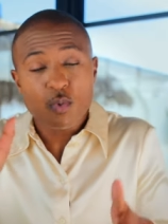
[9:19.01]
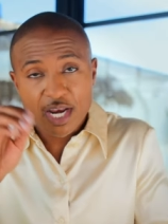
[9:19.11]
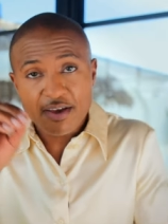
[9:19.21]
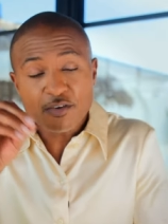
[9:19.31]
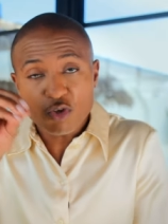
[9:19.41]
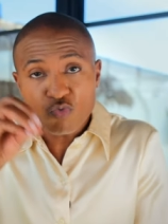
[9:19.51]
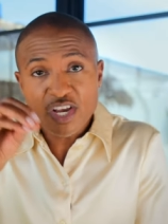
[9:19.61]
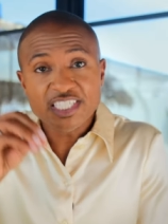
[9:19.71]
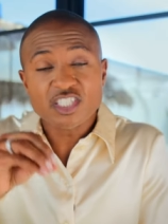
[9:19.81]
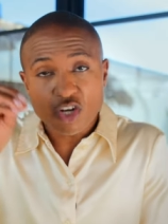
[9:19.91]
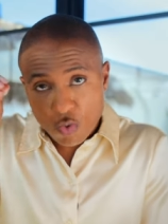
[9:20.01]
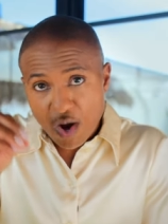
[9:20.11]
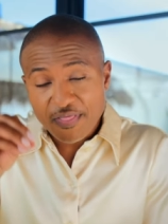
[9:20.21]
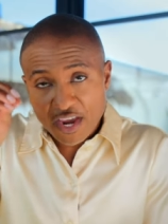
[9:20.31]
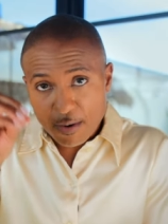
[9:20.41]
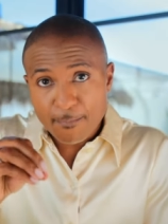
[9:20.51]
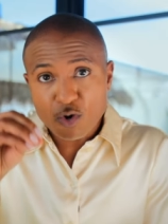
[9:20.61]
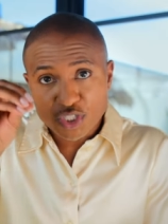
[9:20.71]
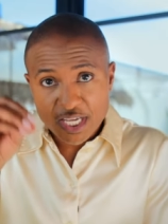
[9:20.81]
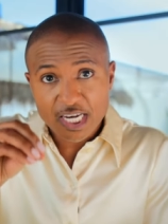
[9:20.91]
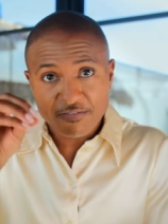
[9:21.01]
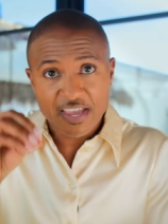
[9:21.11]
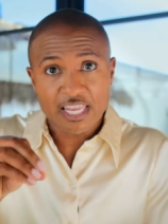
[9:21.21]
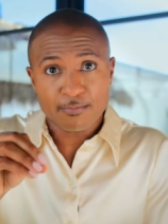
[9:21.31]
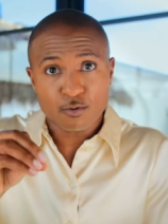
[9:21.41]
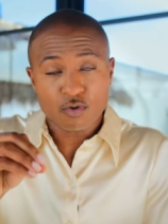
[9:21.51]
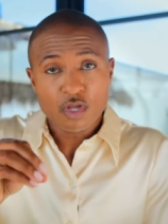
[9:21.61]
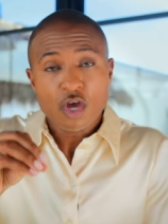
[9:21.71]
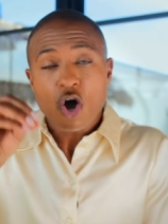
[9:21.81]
whatever the reasons are why they are emotionally unavailable,